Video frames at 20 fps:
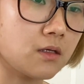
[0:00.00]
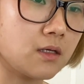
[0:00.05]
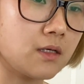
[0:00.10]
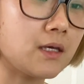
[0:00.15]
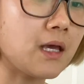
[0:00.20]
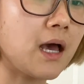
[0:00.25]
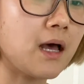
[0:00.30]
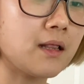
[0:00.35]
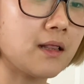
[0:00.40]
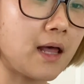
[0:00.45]

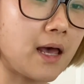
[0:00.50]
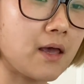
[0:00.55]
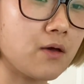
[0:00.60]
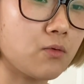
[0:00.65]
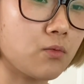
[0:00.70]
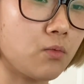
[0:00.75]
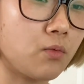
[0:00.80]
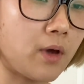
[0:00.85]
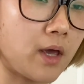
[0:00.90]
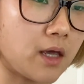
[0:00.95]
Yeah,
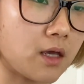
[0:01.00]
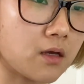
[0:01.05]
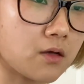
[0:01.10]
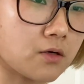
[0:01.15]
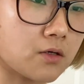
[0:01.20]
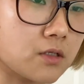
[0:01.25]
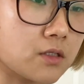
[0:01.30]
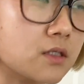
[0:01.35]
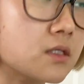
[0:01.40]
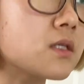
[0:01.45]
lightweight
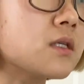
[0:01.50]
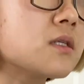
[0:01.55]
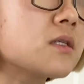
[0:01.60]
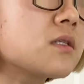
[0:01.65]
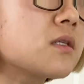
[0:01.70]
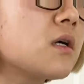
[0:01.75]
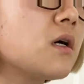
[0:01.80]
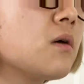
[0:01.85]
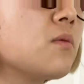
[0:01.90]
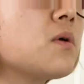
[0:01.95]

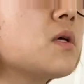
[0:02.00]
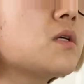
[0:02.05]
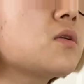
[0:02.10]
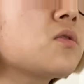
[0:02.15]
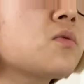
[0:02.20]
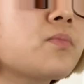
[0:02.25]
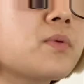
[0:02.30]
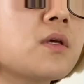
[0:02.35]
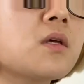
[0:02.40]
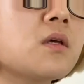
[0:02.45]
curtains.
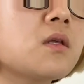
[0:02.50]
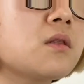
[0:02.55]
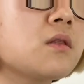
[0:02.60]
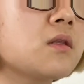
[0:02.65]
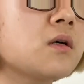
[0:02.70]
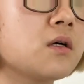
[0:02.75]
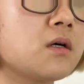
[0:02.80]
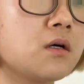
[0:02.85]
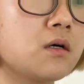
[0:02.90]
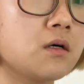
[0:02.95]
It'll be in
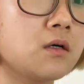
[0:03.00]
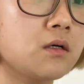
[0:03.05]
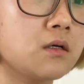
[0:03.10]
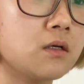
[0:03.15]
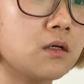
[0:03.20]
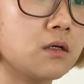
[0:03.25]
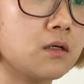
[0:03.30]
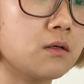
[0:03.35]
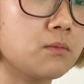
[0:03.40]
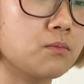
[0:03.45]
the
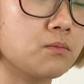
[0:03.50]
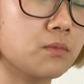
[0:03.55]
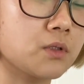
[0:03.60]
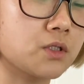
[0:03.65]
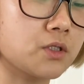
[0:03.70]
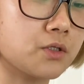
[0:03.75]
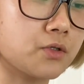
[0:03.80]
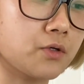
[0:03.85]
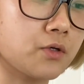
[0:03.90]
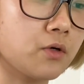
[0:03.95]

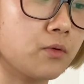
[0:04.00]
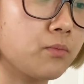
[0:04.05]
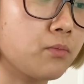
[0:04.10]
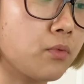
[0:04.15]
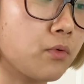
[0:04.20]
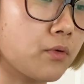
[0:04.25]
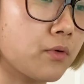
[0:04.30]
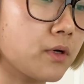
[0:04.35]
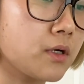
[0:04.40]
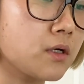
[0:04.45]
material
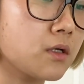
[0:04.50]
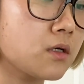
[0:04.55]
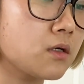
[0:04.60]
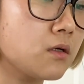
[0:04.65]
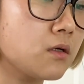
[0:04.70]
board.